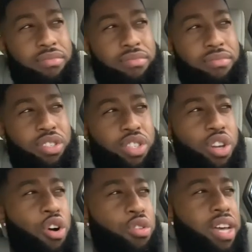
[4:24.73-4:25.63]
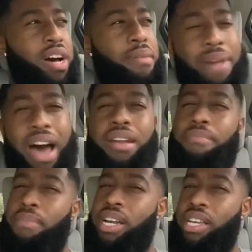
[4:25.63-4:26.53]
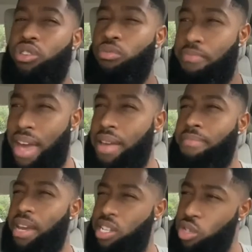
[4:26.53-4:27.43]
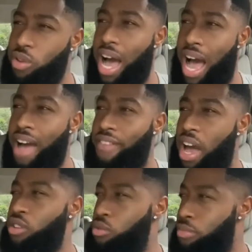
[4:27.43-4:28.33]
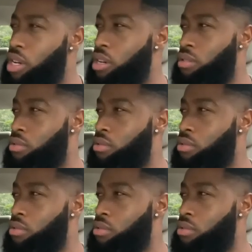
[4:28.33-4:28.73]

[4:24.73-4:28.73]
So the amount of money you make makes you a high value male?